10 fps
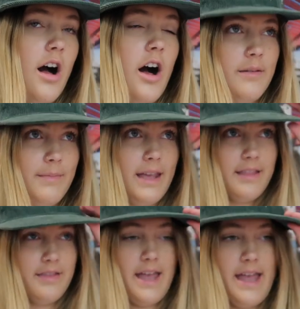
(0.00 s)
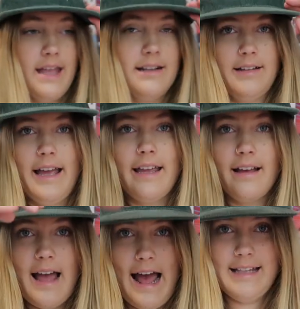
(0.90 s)
on me than
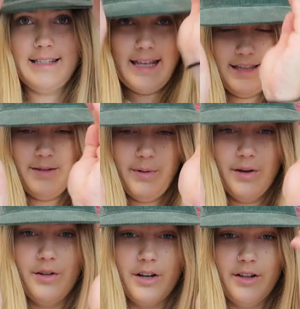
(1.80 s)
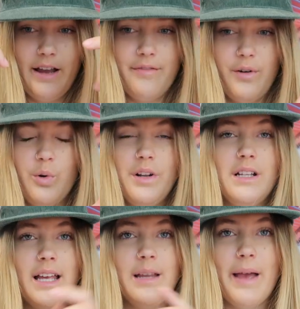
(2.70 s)
like hats that the bill are like
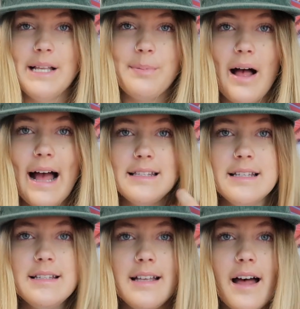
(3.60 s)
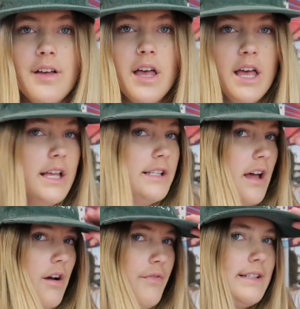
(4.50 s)
folded, like baseball hats and stuff.
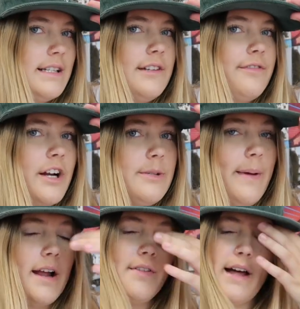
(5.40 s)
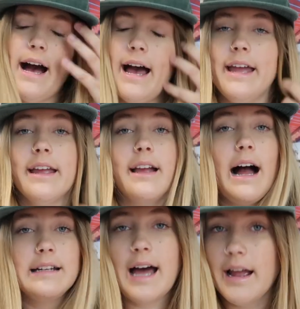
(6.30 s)
So this is the first pair that I
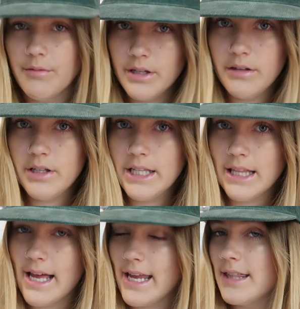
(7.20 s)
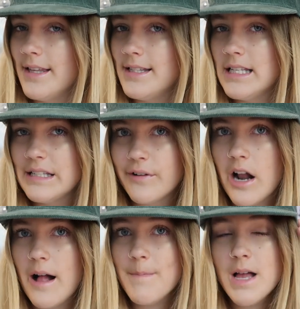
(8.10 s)
got that I really, really like. This is
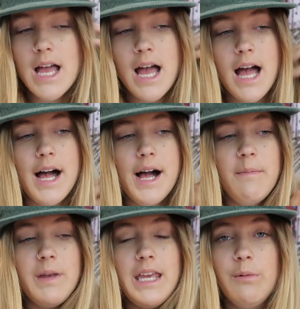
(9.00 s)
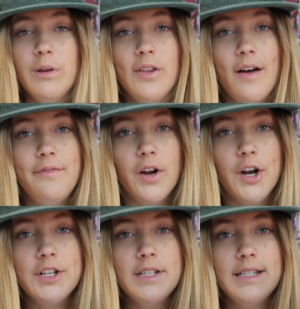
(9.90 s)
from He Would Love
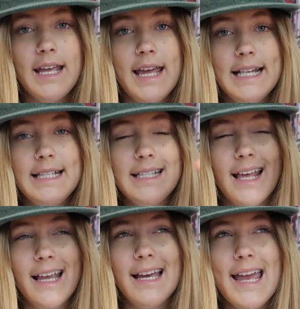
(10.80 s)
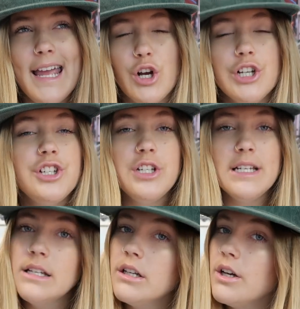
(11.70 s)
First. It's like a
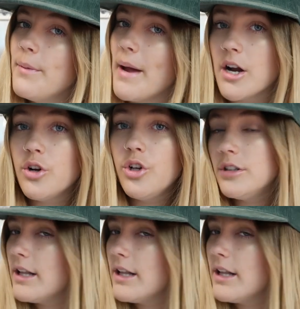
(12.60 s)
Christian apparel